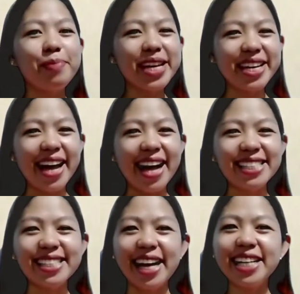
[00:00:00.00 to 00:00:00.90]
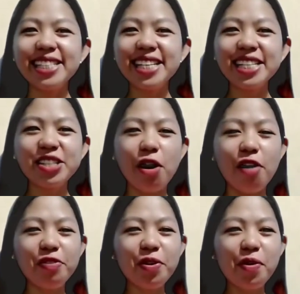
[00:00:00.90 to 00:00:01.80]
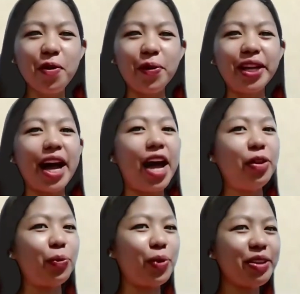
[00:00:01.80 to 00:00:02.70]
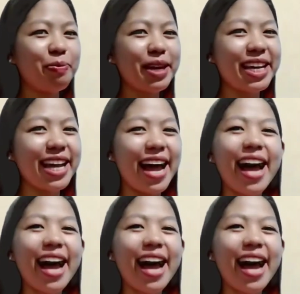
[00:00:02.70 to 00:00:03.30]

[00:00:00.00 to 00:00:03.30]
Be a scientist of your own, and with me,